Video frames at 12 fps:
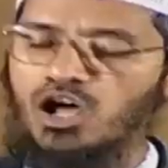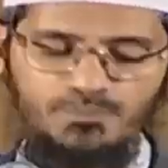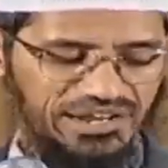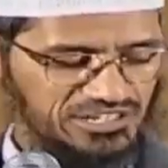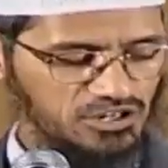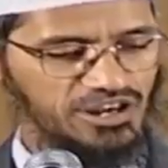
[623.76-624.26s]

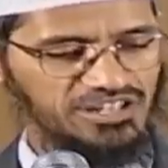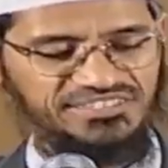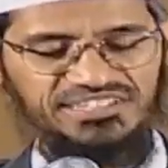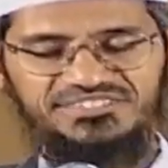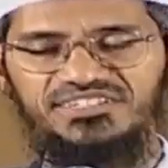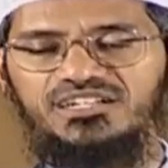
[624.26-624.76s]
Almighty God is
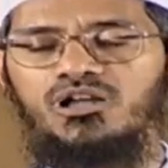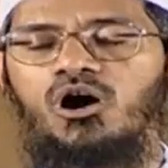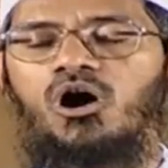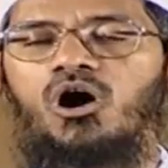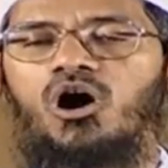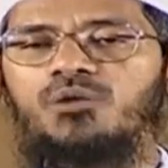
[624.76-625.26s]
concerned,
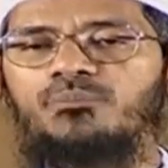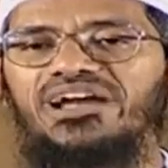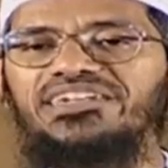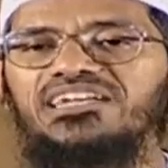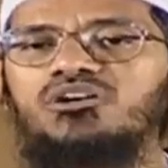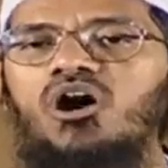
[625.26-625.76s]

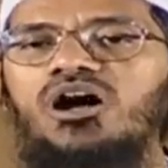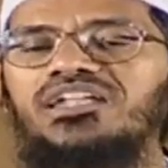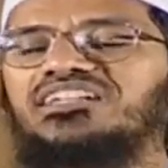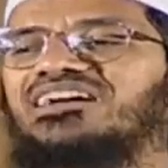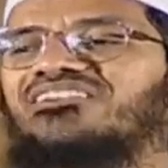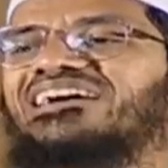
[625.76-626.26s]
Almighty God
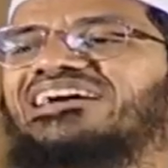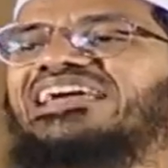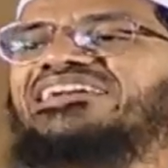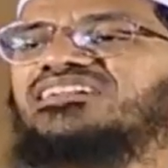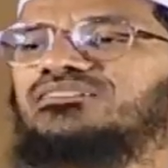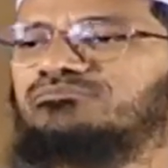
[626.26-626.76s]
is our
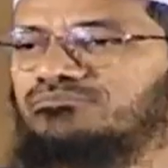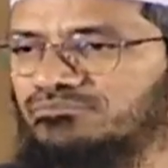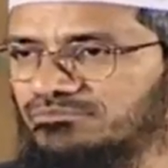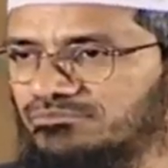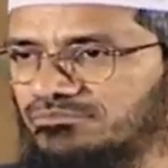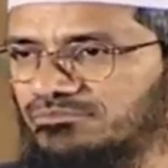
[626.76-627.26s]
creator.
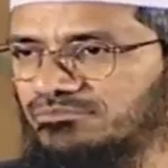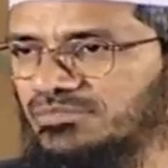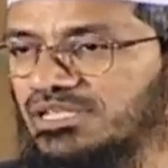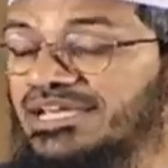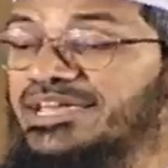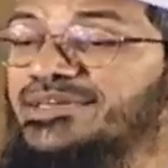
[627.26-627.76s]

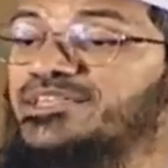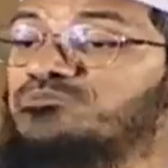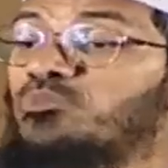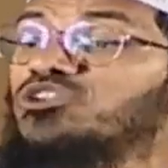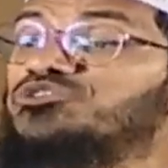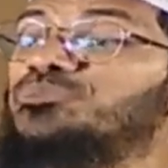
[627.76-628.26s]
He is
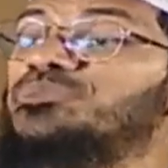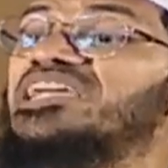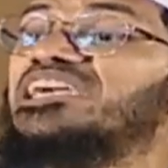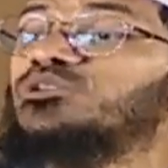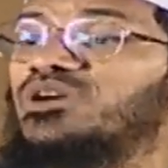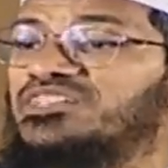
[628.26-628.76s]
more
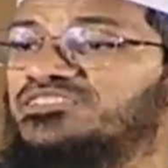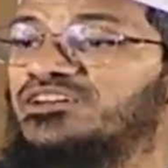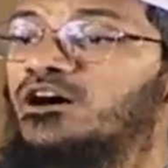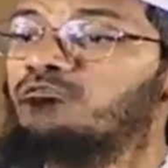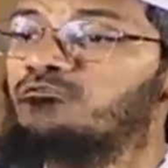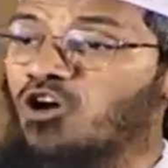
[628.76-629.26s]
superior to us.
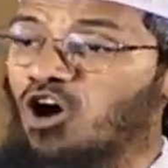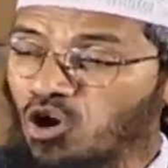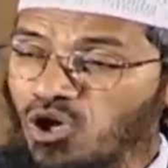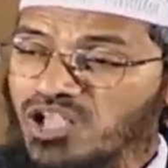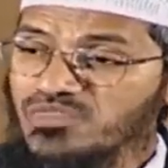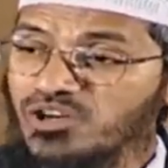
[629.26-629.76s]

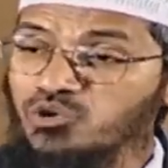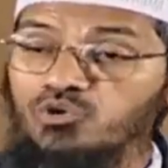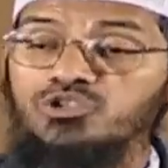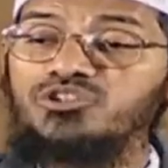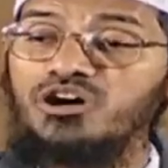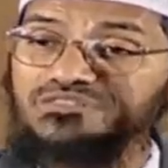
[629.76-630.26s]
Following the
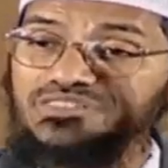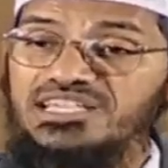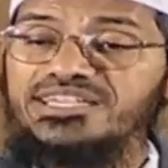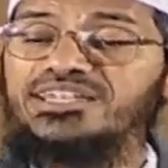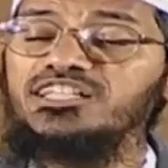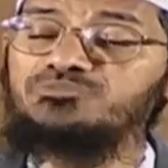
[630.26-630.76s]
rules of
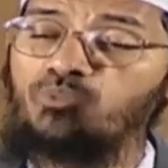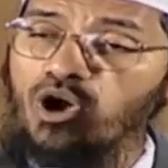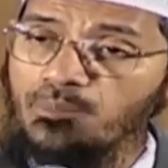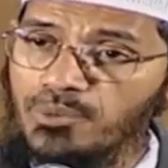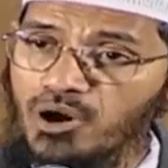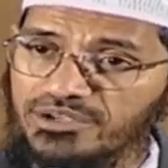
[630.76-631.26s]
deen is more
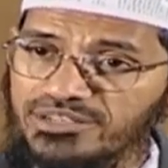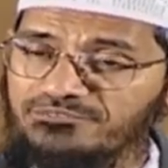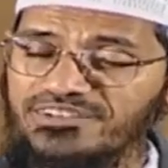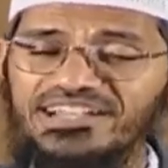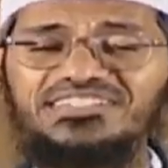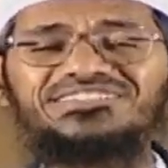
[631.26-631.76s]
important
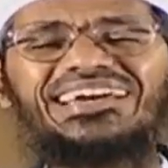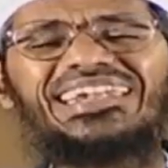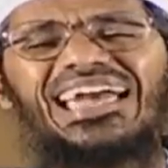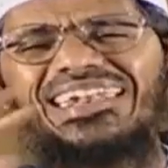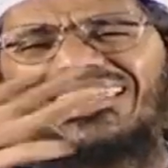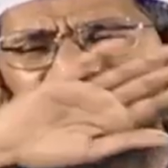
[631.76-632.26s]
for us than
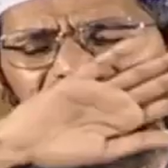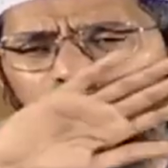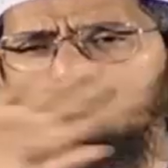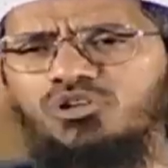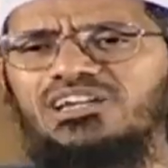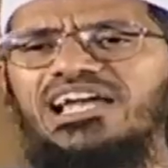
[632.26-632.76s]
any other
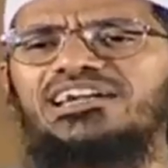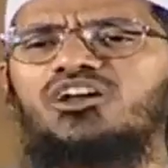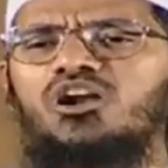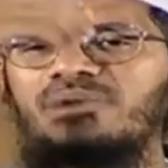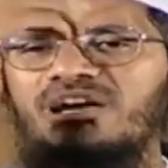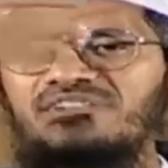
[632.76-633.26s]
rule laid
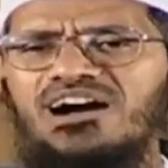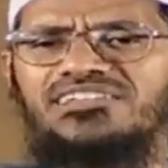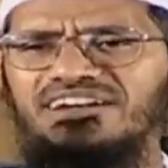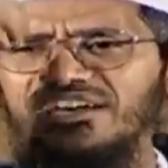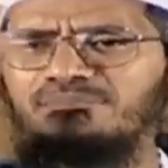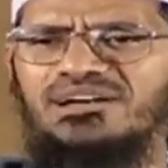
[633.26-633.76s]
down by father,